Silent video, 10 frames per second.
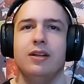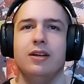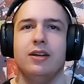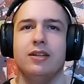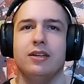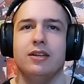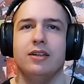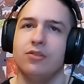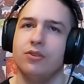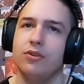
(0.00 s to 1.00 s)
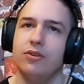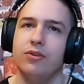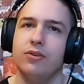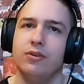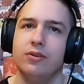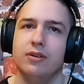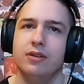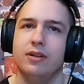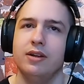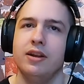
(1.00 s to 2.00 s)
All right. So,
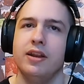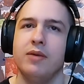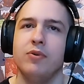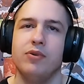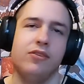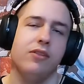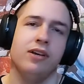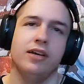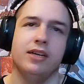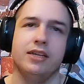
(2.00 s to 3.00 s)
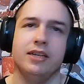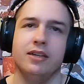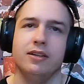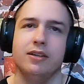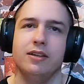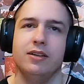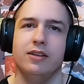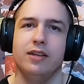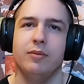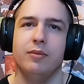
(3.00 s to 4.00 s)
9% Ayaka,
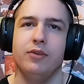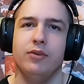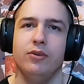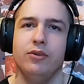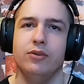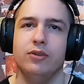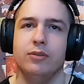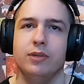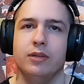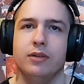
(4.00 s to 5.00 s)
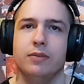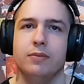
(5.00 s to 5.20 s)
then Albedo, Kokomi.